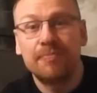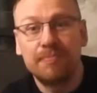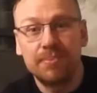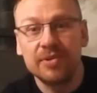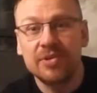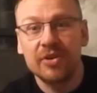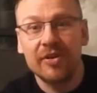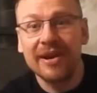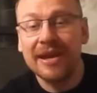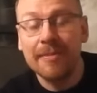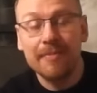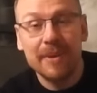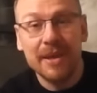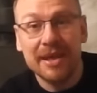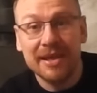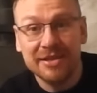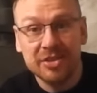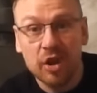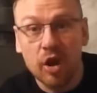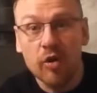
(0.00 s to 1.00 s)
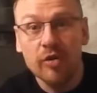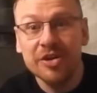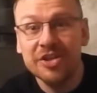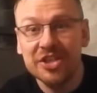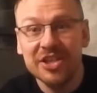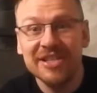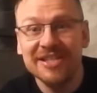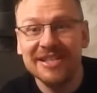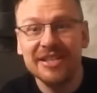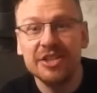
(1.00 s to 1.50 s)

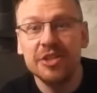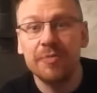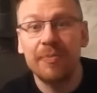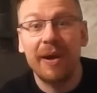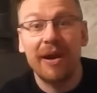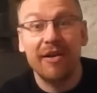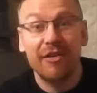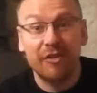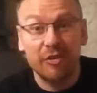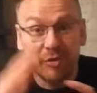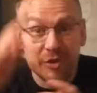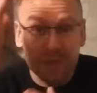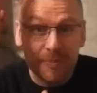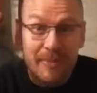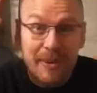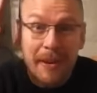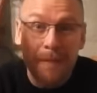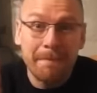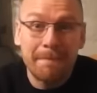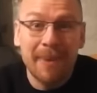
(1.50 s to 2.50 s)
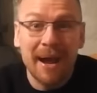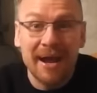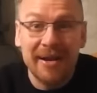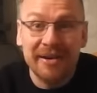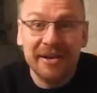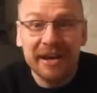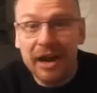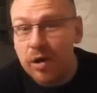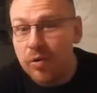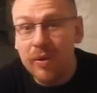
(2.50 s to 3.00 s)
origins in Japan through to being
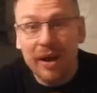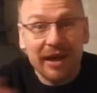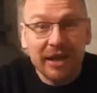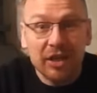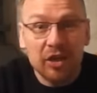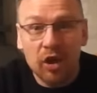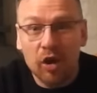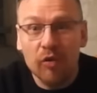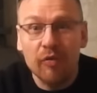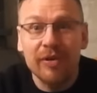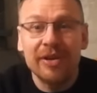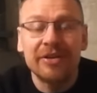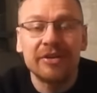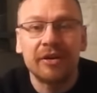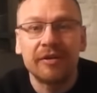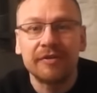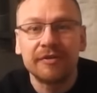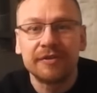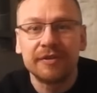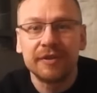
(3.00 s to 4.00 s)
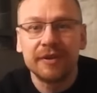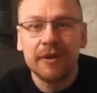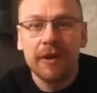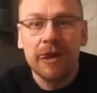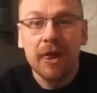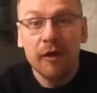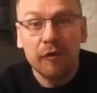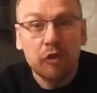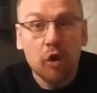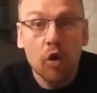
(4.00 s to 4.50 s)
banned and outright got rid of.
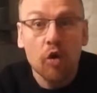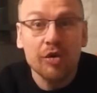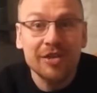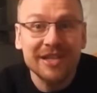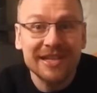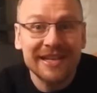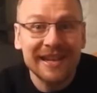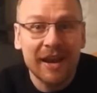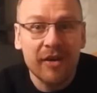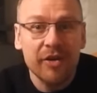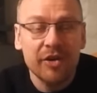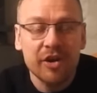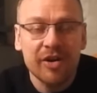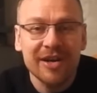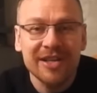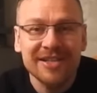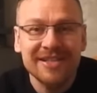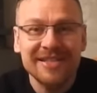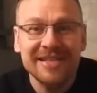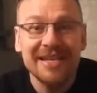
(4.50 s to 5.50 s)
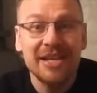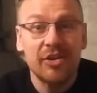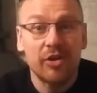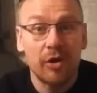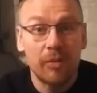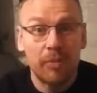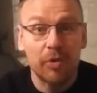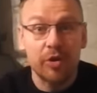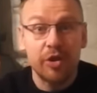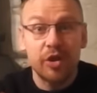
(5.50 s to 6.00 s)
Of course, it carried on in
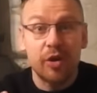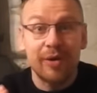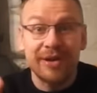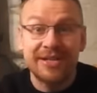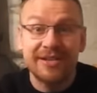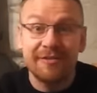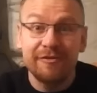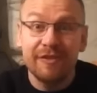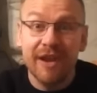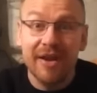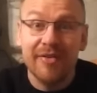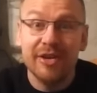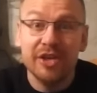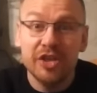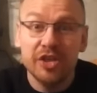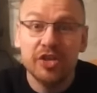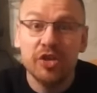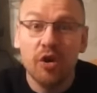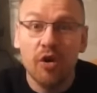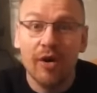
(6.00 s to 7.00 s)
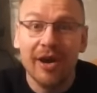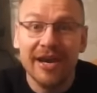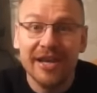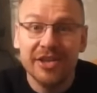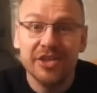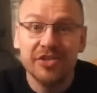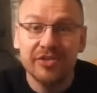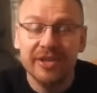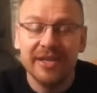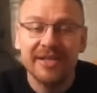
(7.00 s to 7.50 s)
secret, but, you know, it's a very short
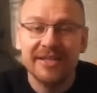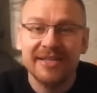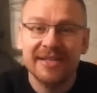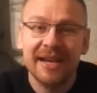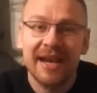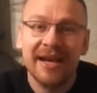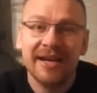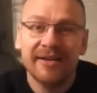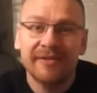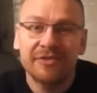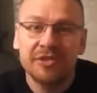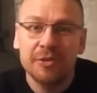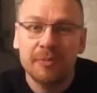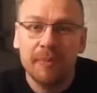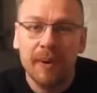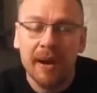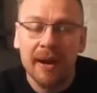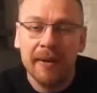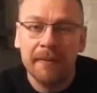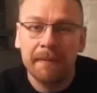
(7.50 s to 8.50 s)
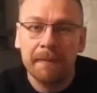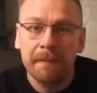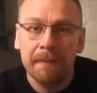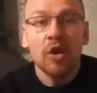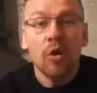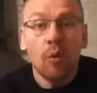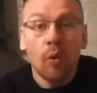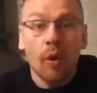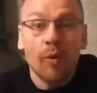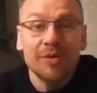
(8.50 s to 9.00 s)
history inside of Japan.
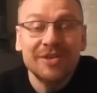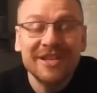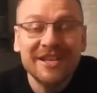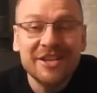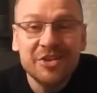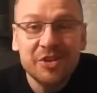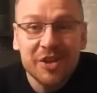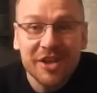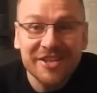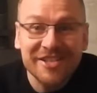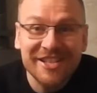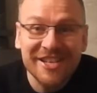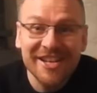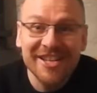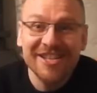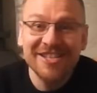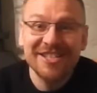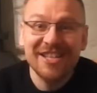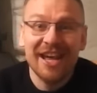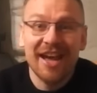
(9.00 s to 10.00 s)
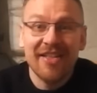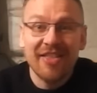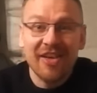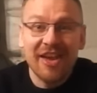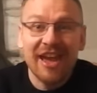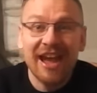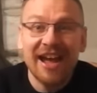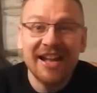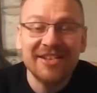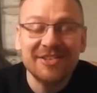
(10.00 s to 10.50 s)
What was interesting is that
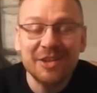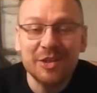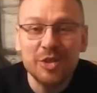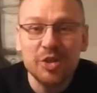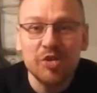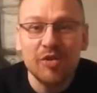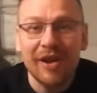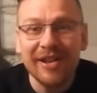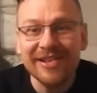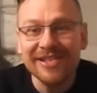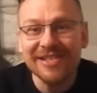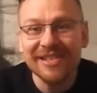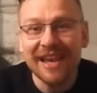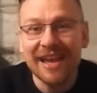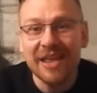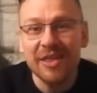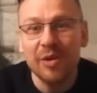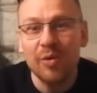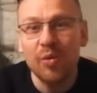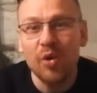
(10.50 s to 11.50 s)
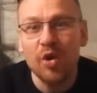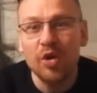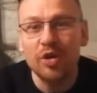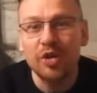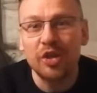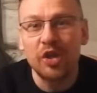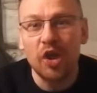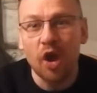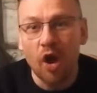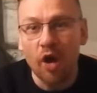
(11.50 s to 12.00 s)
they had to translate the
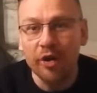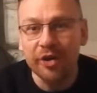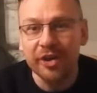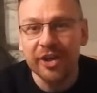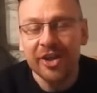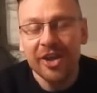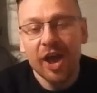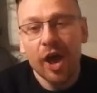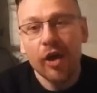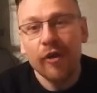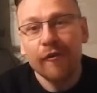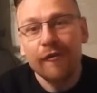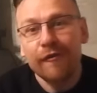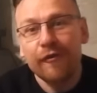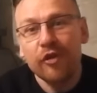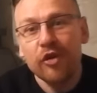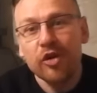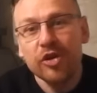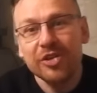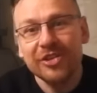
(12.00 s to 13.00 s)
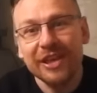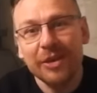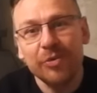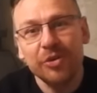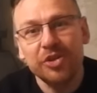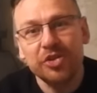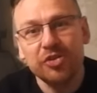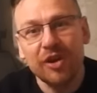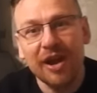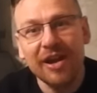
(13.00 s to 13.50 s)
word God, and at first they were
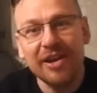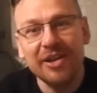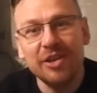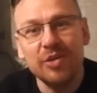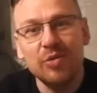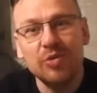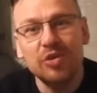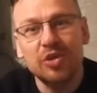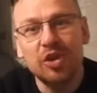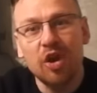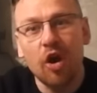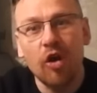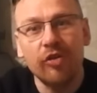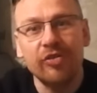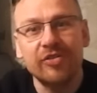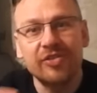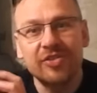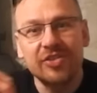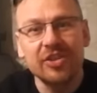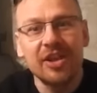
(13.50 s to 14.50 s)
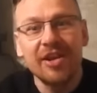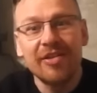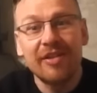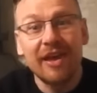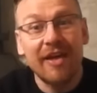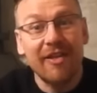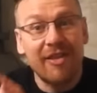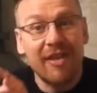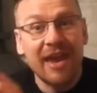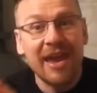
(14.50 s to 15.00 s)
trying to use gods
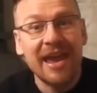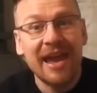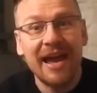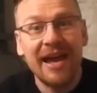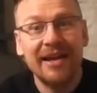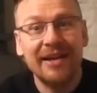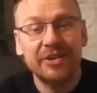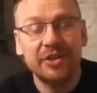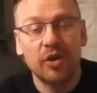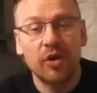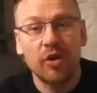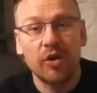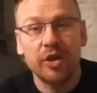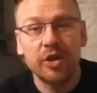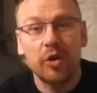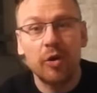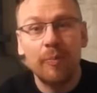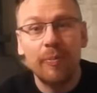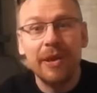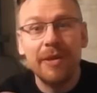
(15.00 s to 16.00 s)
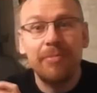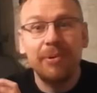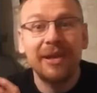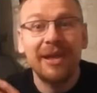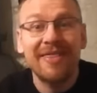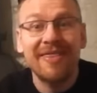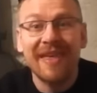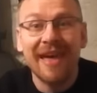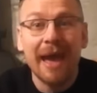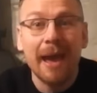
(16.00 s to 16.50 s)
that they had, or, you know, people
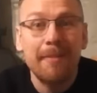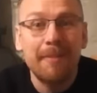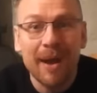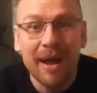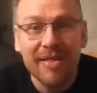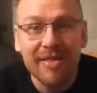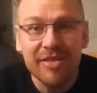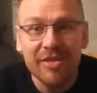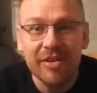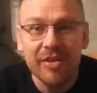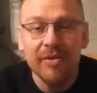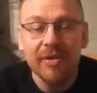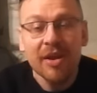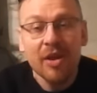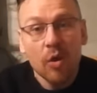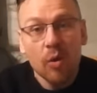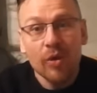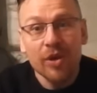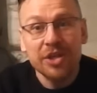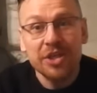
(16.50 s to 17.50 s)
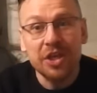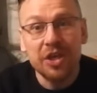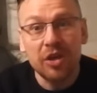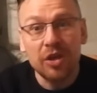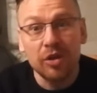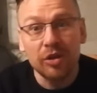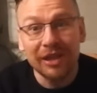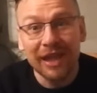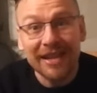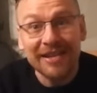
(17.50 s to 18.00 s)
in their pantheon, which
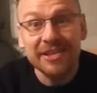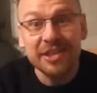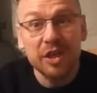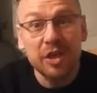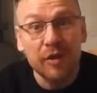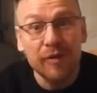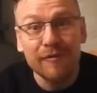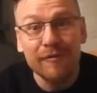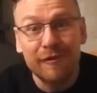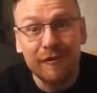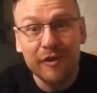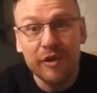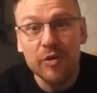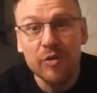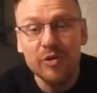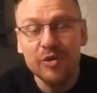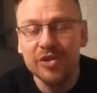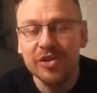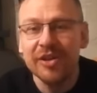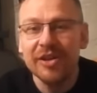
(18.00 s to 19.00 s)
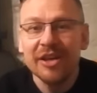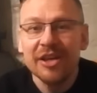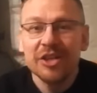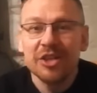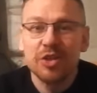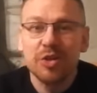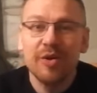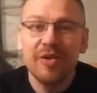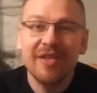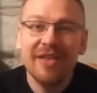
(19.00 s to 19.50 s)
led to confusion.
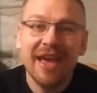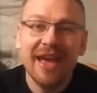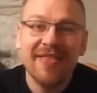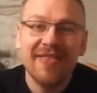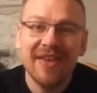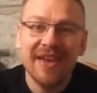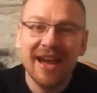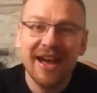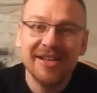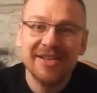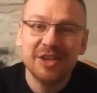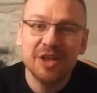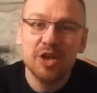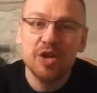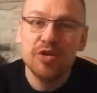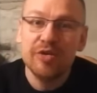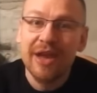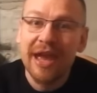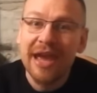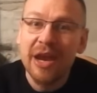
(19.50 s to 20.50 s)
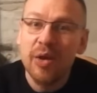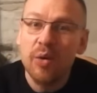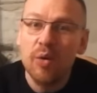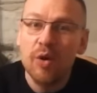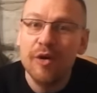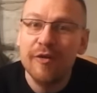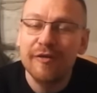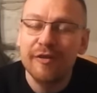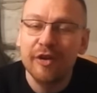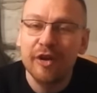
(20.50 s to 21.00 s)
So in the end, they had to create a
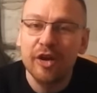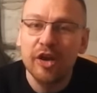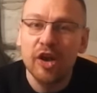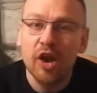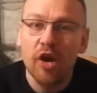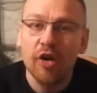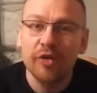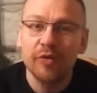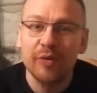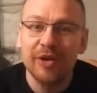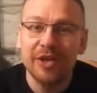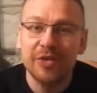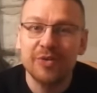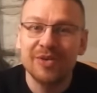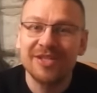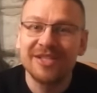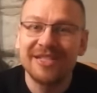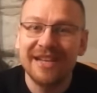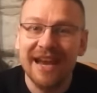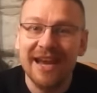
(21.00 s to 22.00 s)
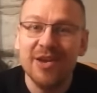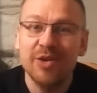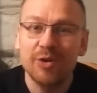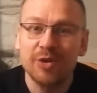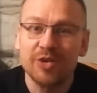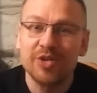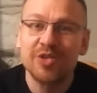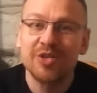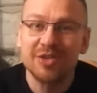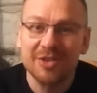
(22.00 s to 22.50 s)
word for God, which was
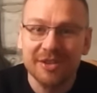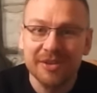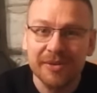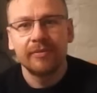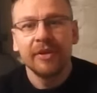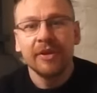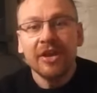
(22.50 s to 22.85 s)
Deus.